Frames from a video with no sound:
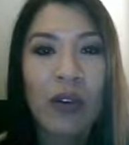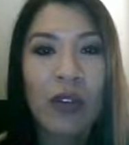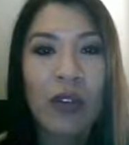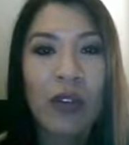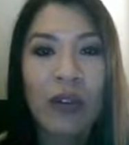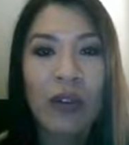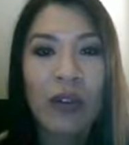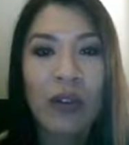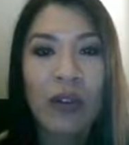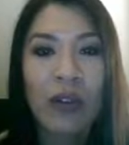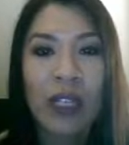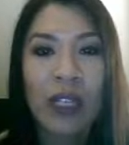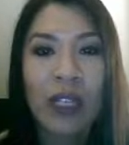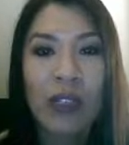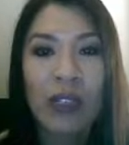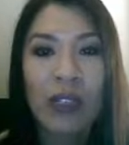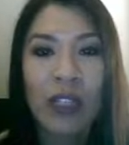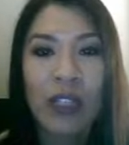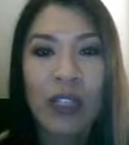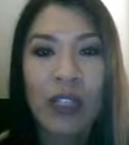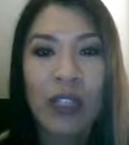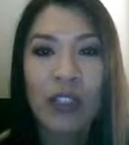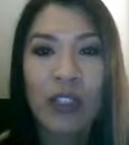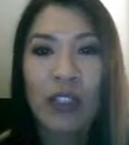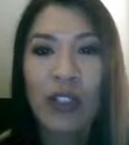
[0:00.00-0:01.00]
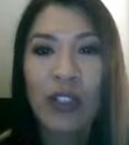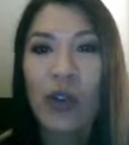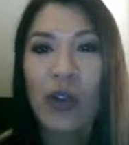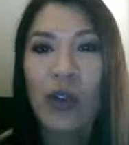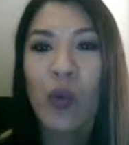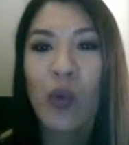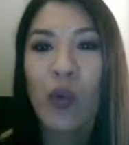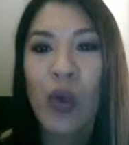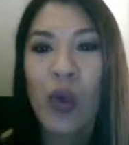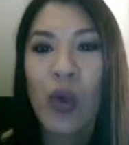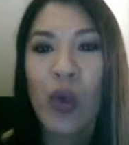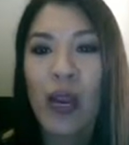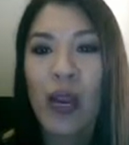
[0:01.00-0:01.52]
scroll down and I'll show
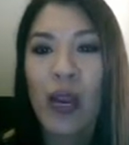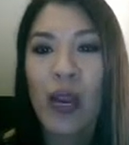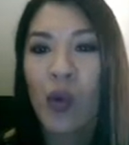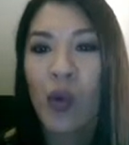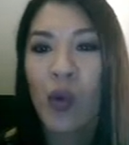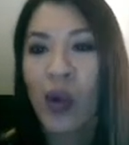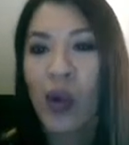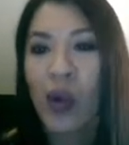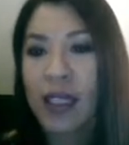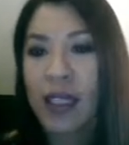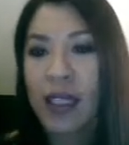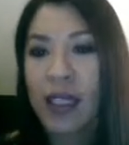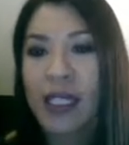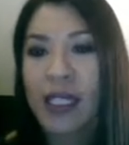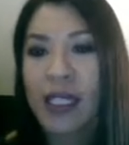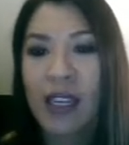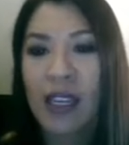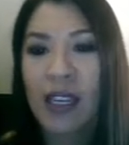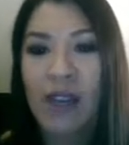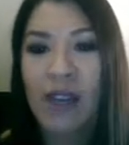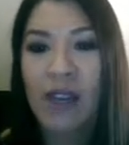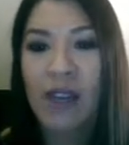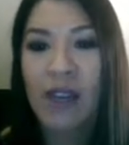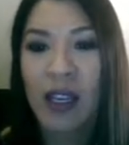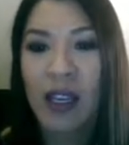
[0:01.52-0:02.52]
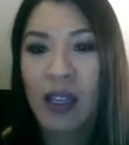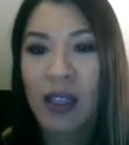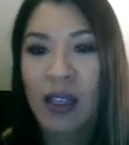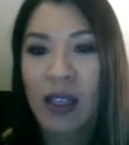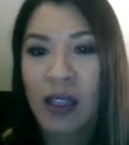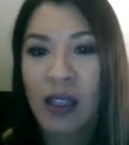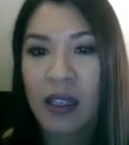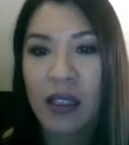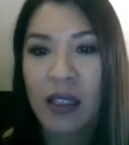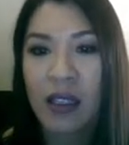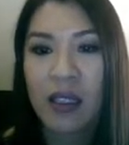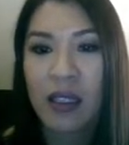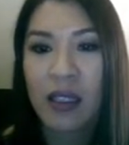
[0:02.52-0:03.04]
you what I wanted to have
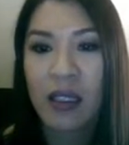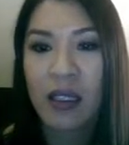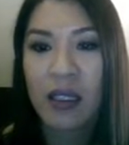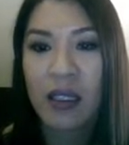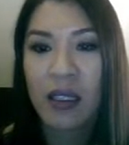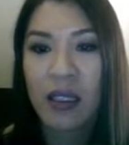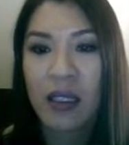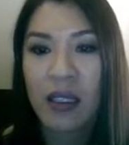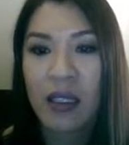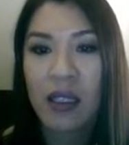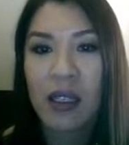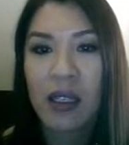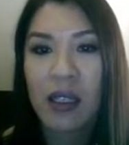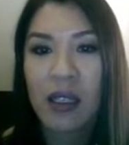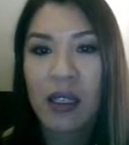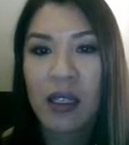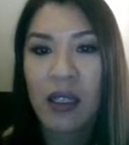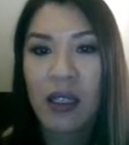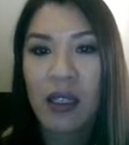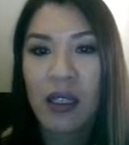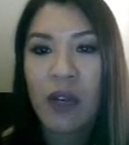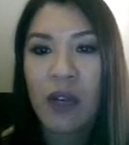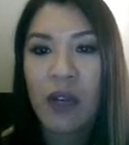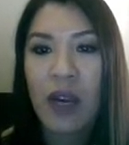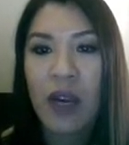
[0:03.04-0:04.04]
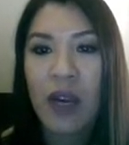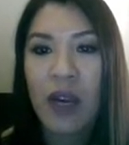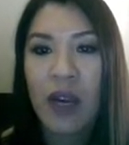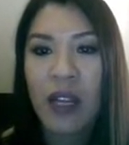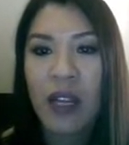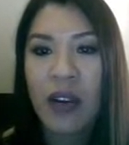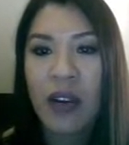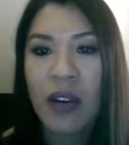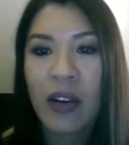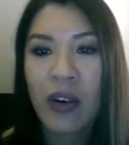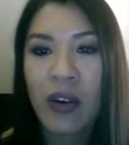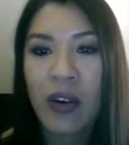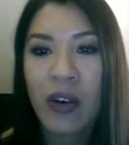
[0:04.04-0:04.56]
edited. Right
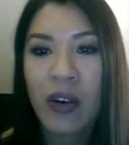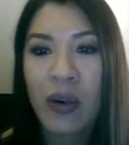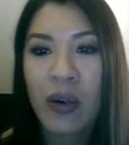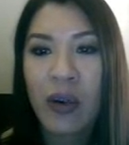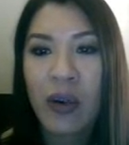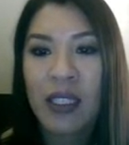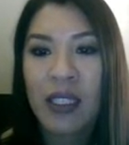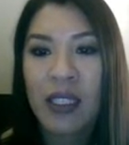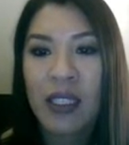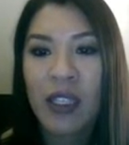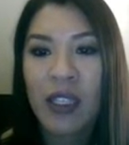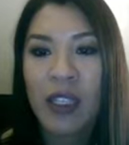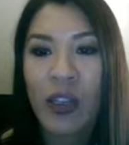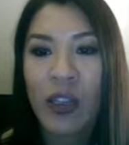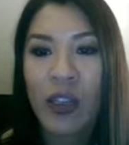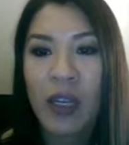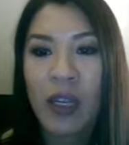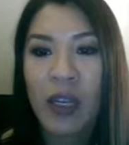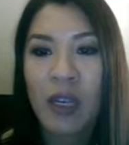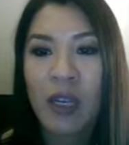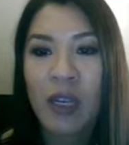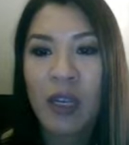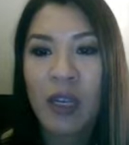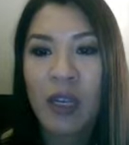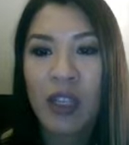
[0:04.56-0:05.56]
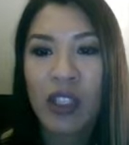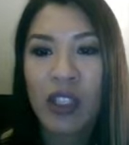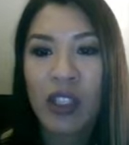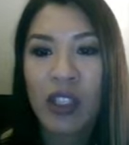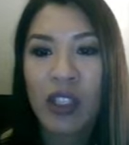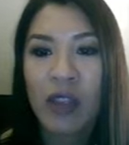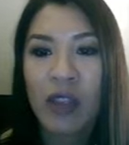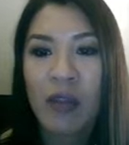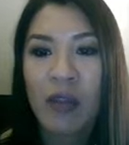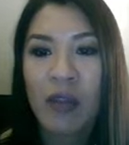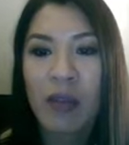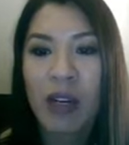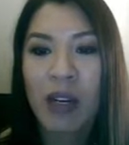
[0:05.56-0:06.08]
here where it says Joint Commission
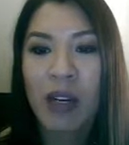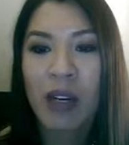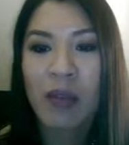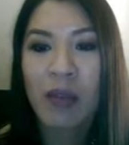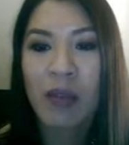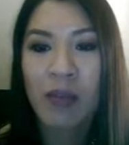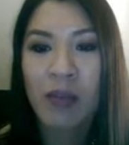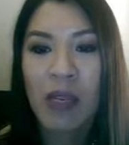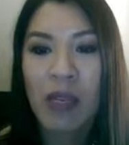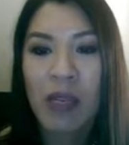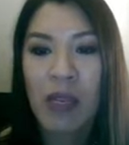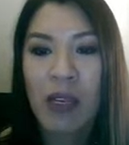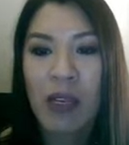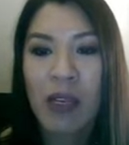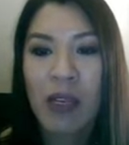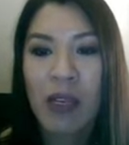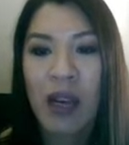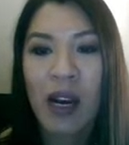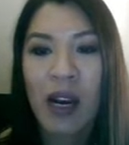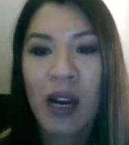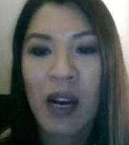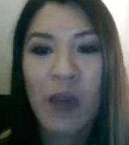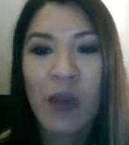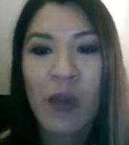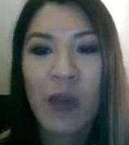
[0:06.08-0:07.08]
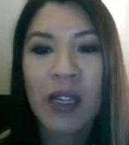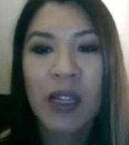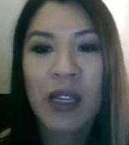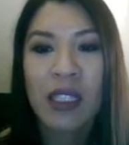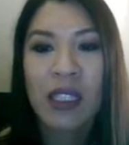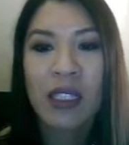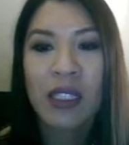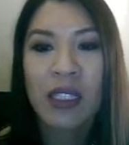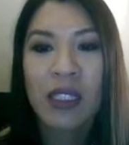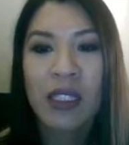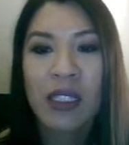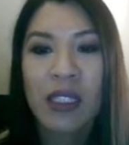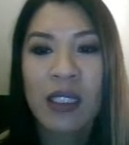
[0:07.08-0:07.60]
on the bottom, I wanted
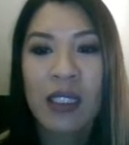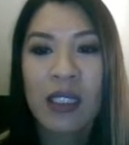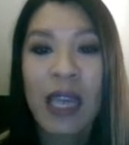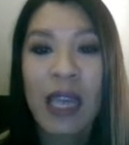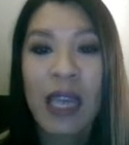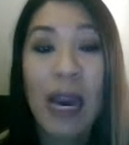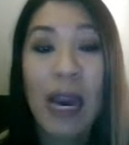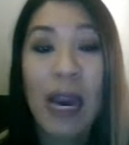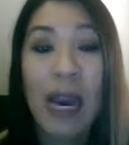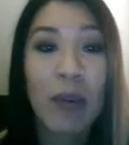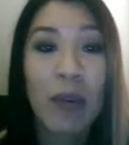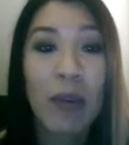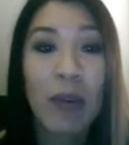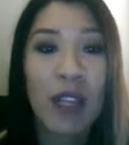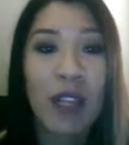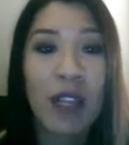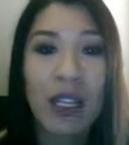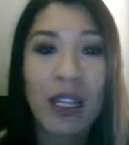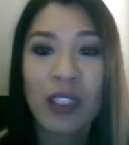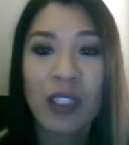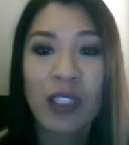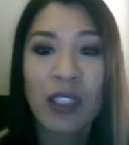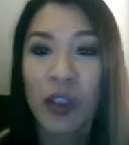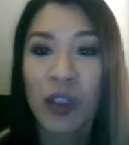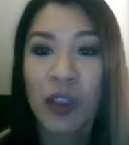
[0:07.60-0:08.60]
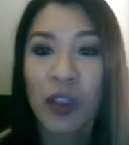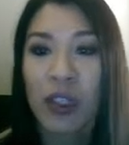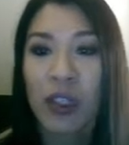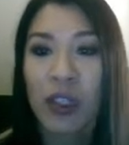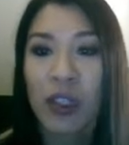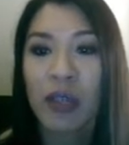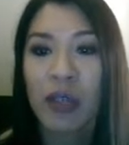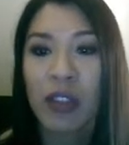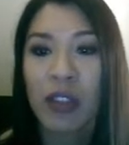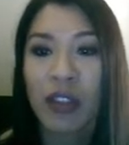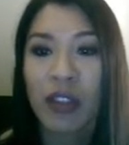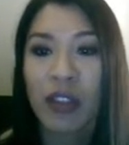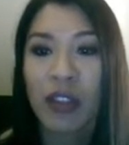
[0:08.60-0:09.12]
to capitalize Joint
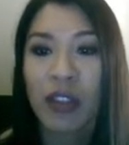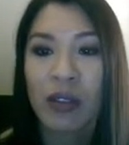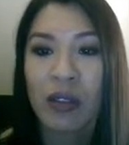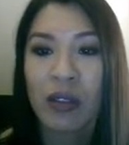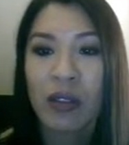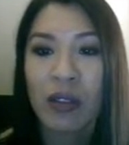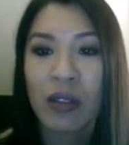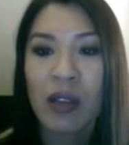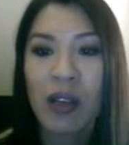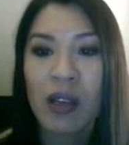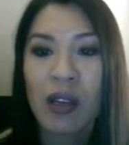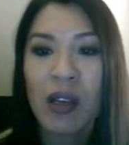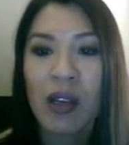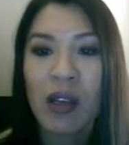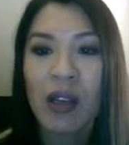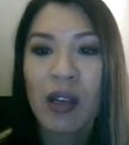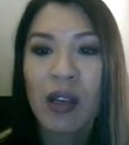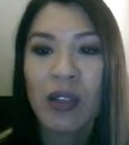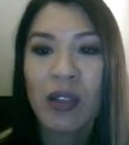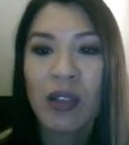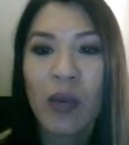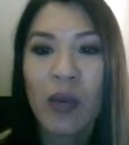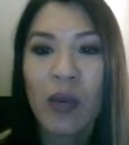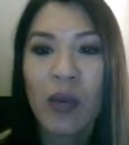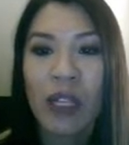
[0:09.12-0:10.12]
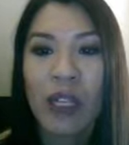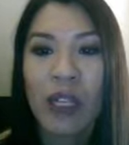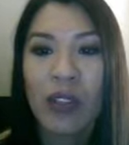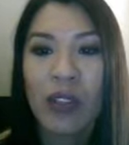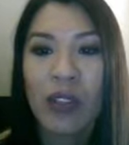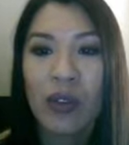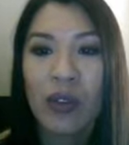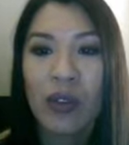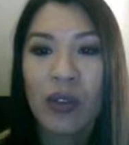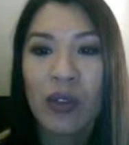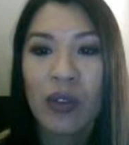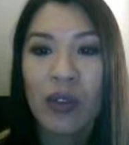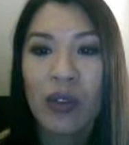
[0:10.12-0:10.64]
Commission. So what I
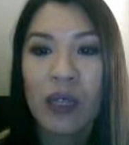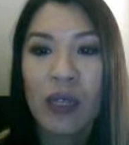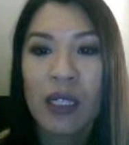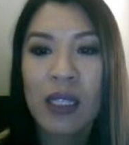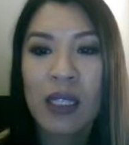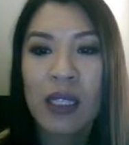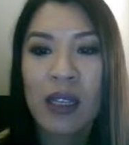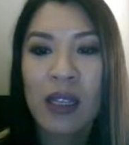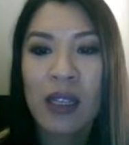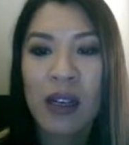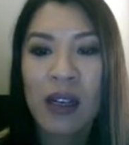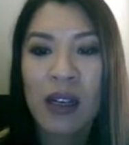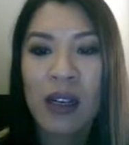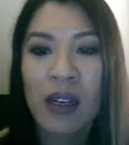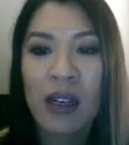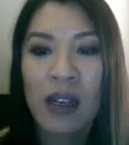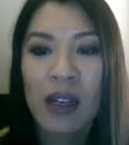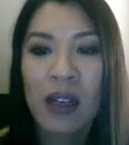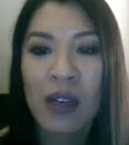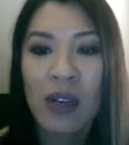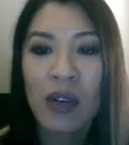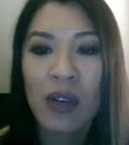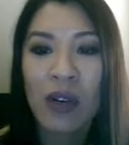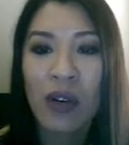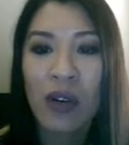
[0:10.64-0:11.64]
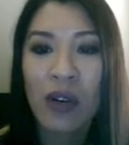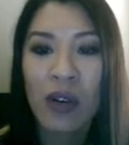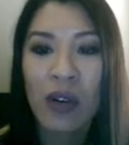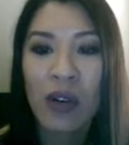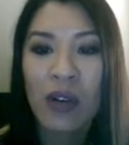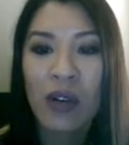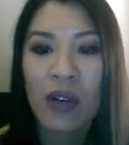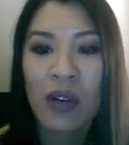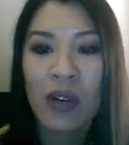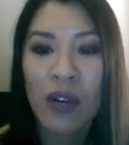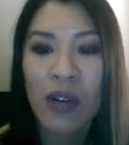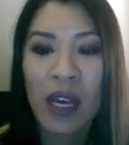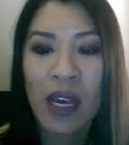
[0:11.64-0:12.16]
do is I hover
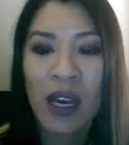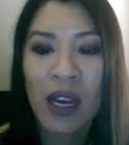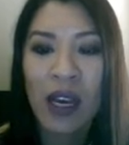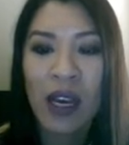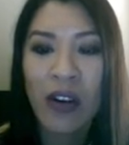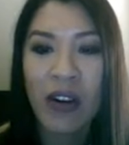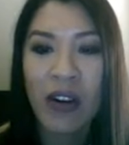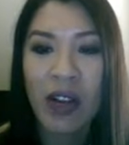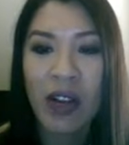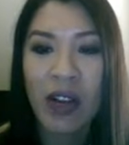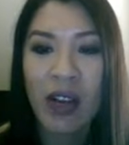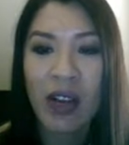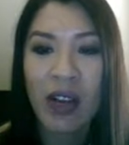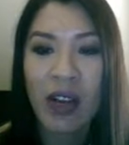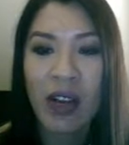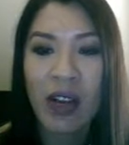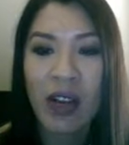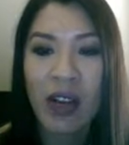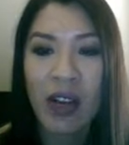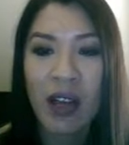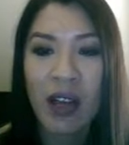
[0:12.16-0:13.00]
over that area